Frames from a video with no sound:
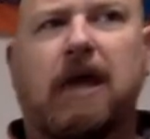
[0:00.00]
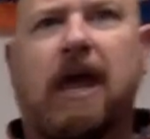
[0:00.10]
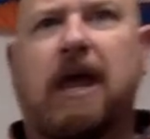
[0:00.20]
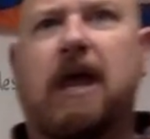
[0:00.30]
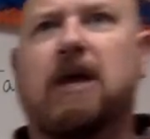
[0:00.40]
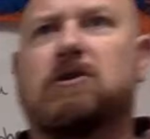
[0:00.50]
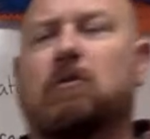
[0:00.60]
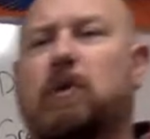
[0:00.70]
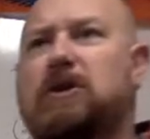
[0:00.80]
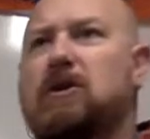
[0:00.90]
And
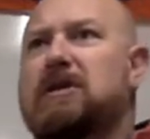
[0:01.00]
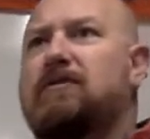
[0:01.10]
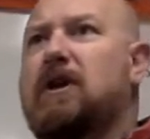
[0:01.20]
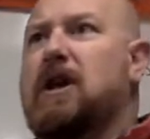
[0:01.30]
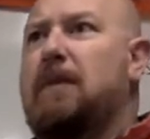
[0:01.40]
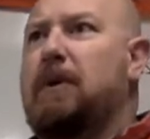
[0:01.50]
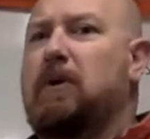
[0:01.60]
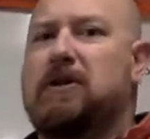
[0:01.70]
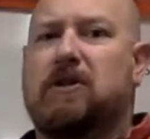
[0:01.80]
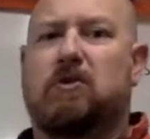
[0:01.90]
we do this for a couple of
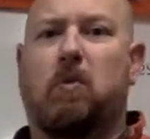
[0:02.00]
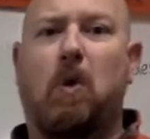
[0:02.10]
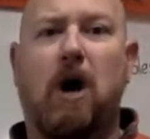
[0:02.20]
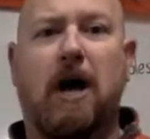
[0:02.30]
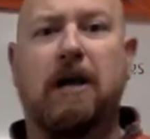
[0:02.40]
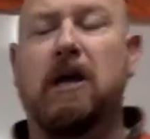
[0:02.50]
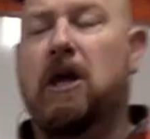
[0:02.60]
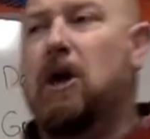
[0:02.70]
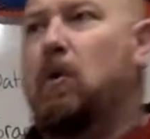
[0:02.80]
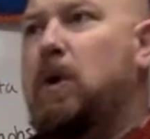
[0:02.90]
reasons. One,
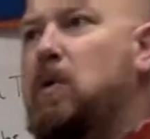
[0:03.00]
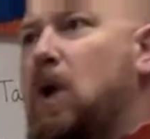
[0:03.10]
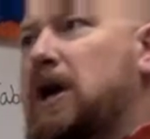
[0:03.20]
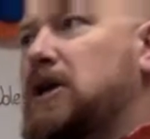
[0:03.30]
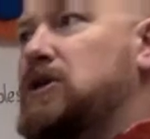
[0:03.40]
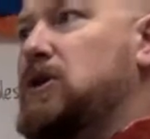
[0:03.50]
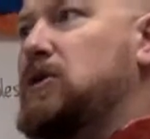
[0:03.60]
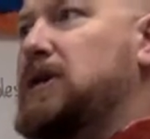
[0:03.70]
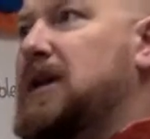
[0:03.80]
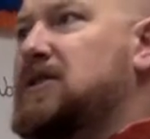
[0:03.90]
we want to do
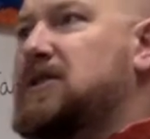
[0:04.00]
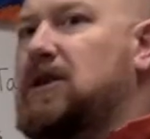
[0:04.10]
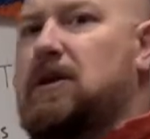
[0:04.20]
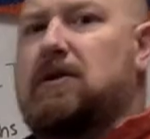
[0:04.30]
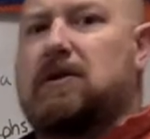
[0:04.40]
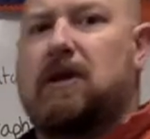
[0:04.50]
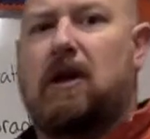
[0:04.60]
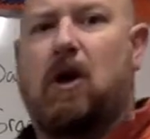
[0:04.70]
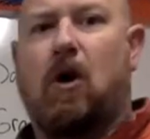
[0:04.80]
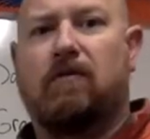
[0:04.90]
this
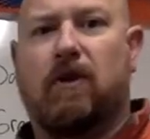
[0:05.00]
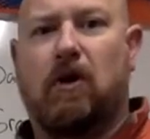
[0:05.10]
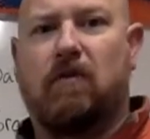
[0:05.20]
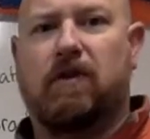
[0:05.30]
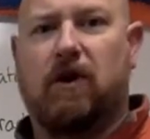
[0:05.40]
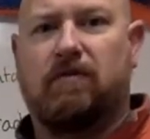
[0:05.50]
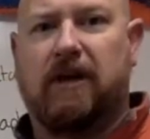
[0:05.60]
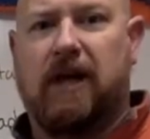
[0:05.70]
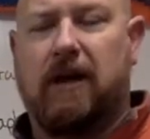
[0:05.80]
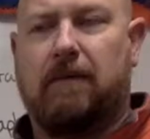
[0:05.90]
over and over and over
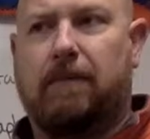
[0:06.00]
again.